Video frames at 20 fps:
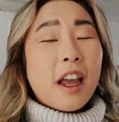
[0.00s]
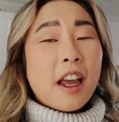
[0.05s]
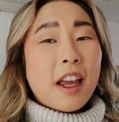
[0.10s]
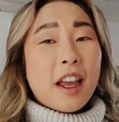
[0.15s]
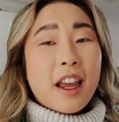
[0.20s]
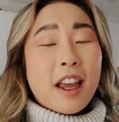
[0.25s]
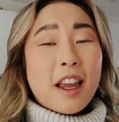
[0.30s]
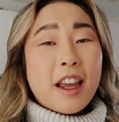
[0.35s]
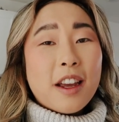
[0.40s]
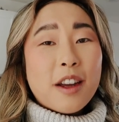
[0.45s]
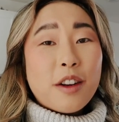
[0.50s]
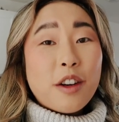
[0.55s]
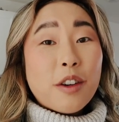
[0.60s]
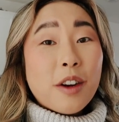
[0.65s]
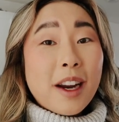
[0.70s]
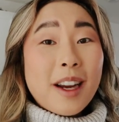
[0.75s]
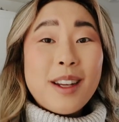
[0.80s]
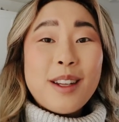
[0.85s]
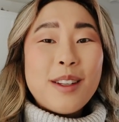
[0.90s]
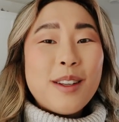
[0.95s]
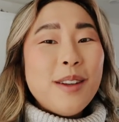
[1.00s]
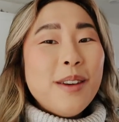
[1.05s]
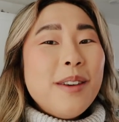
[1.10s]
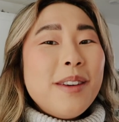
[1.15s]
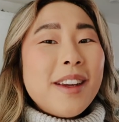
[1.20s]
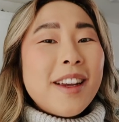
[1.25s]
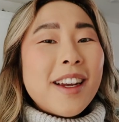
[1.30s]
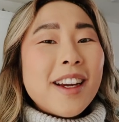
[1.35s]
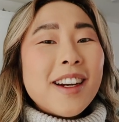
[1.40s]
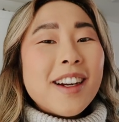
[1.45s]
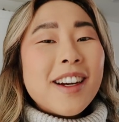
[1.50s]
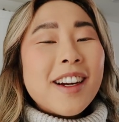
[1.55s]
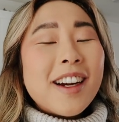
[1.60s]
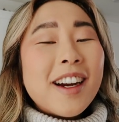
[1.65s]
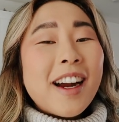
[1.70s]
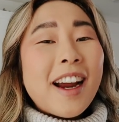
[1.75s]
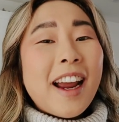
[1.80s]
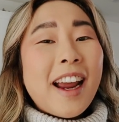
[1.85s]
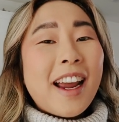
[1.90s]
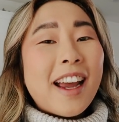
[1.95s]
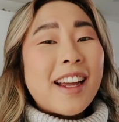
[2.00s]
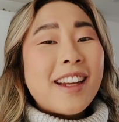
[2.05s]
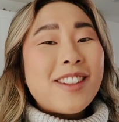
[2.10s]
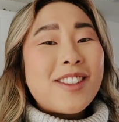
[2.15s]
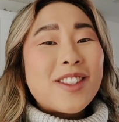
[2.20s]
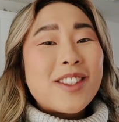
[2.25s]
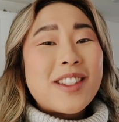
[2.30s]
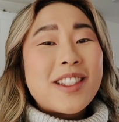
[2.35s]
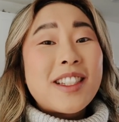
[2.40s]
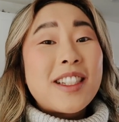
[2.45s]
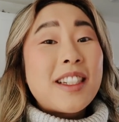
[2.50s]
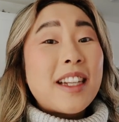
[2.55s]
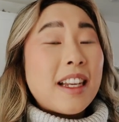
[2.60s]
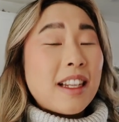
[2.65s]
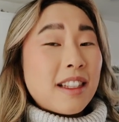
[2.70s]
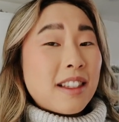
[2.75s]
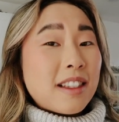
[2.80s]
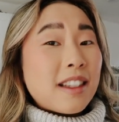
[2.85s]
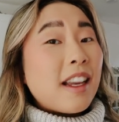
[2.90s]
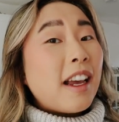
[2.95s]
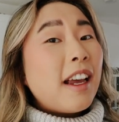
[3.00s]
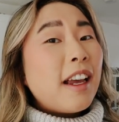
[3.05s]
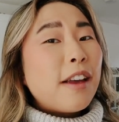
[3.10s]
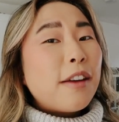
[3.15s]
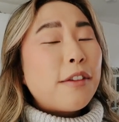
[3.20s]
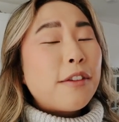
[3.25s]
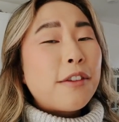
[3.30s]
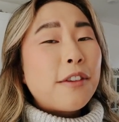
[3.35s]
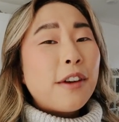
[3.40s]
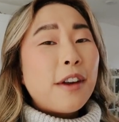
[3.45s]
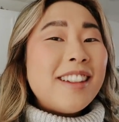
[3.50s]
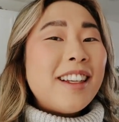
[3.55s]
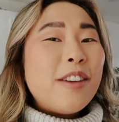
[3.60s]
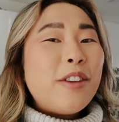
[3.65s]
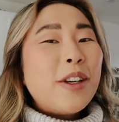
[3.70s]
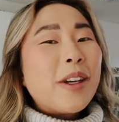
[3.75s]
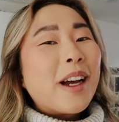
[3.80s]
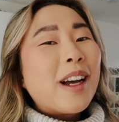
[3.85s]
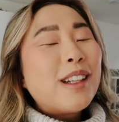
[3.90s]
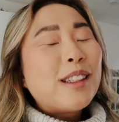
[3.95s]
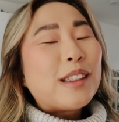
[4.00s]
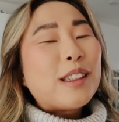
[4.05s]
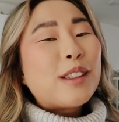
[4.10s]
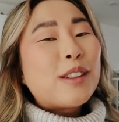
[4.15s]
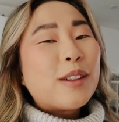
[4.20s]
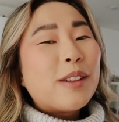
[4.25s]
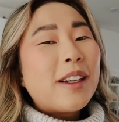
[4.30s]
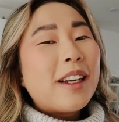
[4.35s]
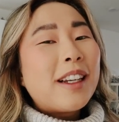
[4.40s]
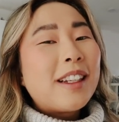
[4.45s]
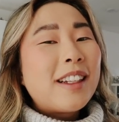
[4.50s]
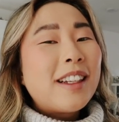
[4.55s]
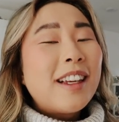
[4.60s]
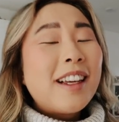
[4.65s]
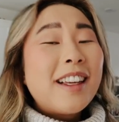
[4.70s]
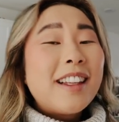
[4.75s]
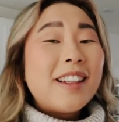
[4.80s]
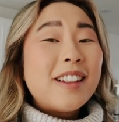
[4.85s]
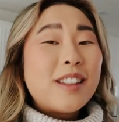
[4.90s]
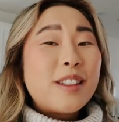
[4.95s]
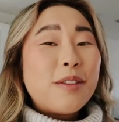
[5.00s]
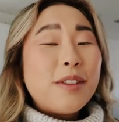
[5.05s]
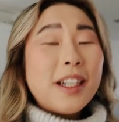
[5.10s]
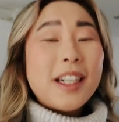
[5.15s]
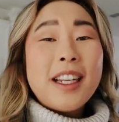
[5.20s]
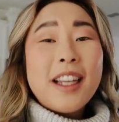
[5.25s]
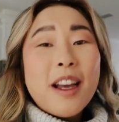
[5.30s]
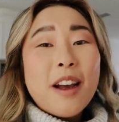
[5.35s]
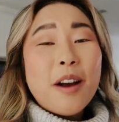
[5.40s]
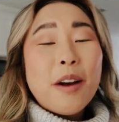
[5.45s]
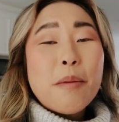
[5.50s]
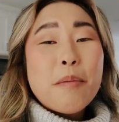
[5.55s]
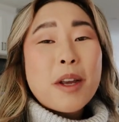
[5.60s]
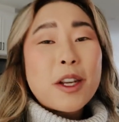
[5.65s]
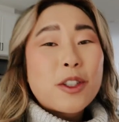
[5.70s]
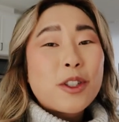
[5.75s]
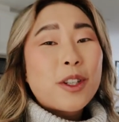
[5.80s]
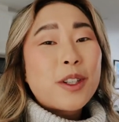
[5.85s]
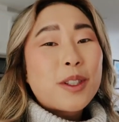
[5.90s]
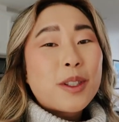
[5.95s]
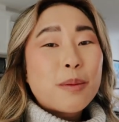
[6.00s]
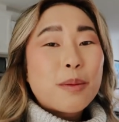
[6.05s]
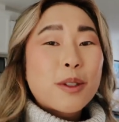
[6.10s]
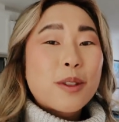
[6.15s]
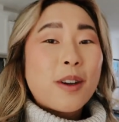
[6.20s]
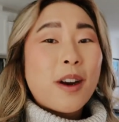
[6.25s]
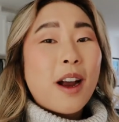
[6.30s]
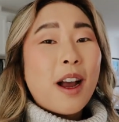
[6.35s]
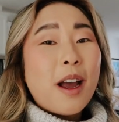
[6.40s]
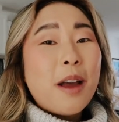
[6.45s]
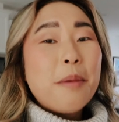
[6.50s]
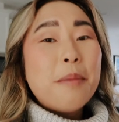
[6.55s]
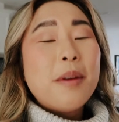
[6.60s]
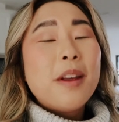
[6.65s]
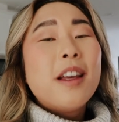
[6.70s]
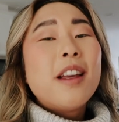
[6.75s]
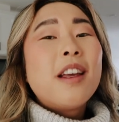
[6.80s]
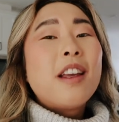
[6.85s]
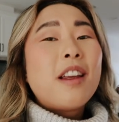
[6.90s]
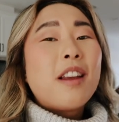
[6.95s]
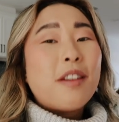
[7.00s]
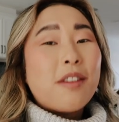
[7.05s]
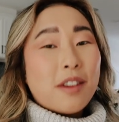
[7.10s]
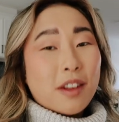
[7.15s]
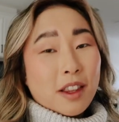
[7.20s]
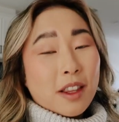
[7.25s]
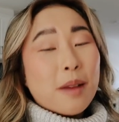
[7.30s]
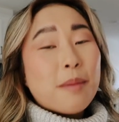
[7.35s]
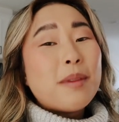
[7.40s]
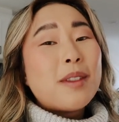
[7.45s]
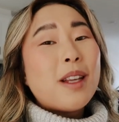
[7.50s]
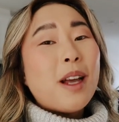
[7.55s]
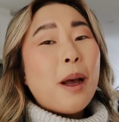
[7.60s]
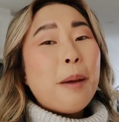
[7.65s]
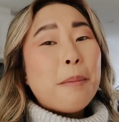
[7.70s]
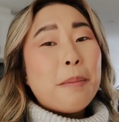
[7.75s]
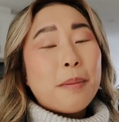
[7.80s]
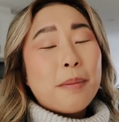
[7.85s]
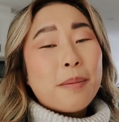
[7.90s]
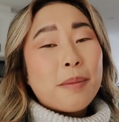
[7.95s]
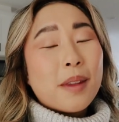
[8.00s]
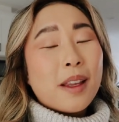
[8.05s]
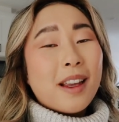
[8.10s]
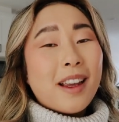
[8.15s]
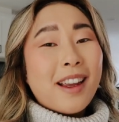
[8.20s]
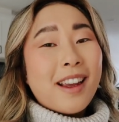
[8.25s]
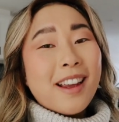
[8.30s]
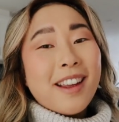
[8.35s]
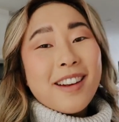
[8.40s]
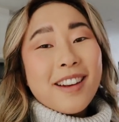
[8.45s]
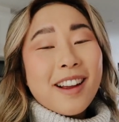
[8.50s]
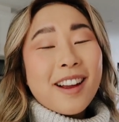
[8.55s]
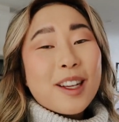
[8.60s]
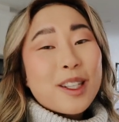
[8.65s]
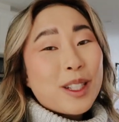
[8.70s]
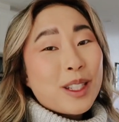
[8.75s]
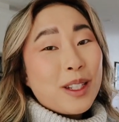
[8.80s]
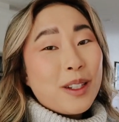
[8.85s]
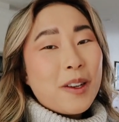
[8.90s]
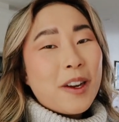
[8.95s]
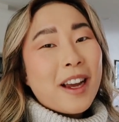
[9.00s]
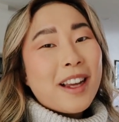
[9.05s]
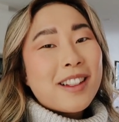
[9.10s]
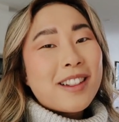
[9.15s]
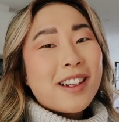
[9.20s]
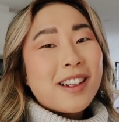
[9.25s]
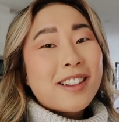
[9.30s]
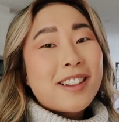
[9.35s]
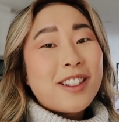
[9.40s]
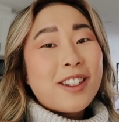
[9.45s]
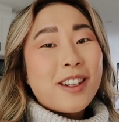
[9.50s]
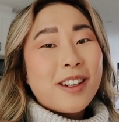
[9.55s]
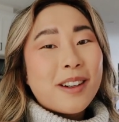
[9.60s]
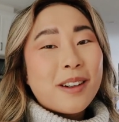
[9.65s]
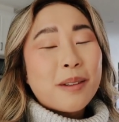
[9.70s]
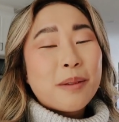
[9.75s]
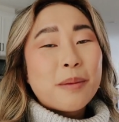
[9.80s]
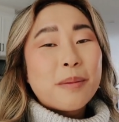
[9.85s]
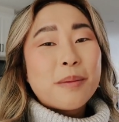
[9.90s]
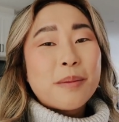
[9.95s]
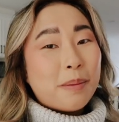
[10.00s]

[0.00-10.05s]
a great new year and just stay safe. If you guys enjoyed this video, make sure to subscribe, give it a thumbs up, and I'll see you guys next year.